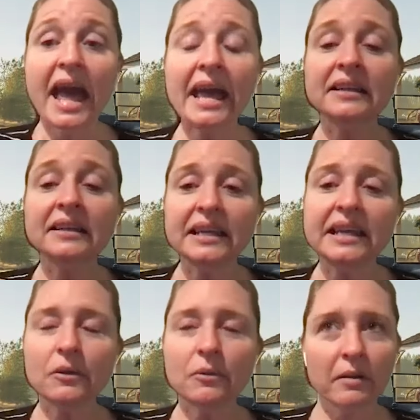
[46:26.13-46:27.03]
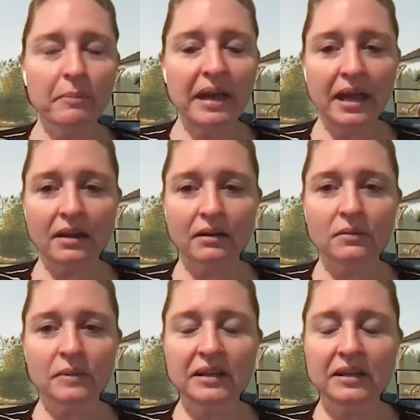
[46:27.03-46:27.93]
And Lee, what a man.
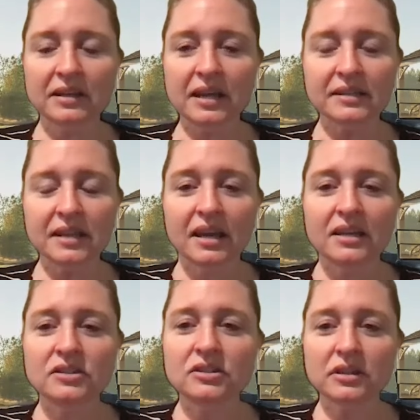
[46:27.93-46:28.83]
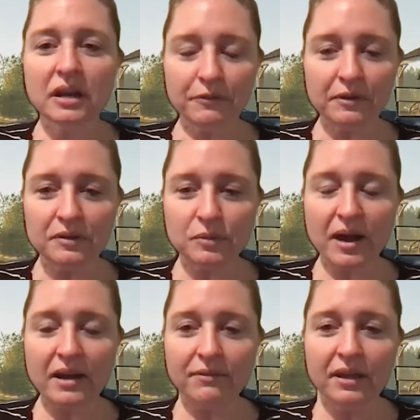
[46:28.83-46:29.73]
Oh my goodness. He stood up for his
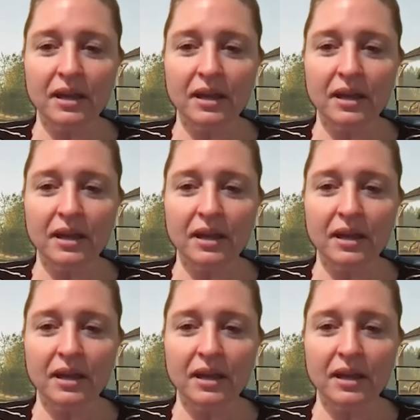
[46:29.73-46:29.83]
wife.